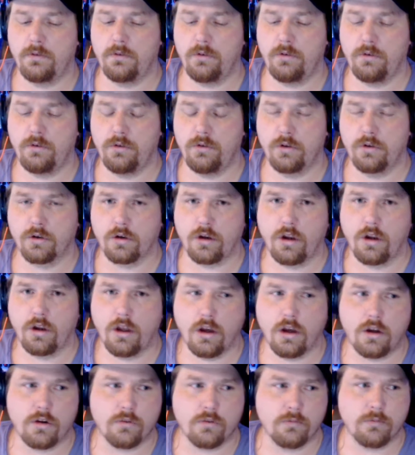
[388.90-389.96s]
you're
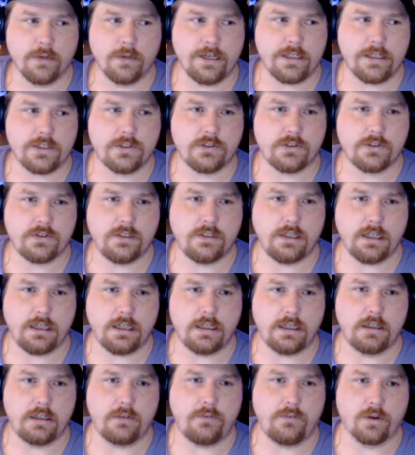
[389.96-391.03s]
gonna reach the
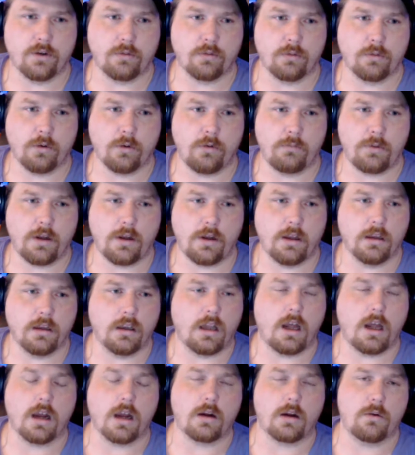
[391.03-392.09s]
end of your rope a
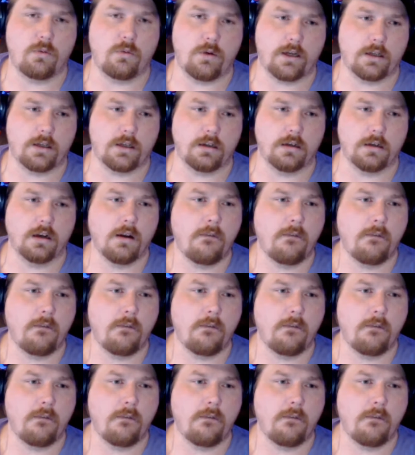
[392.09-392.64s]
lot quicker.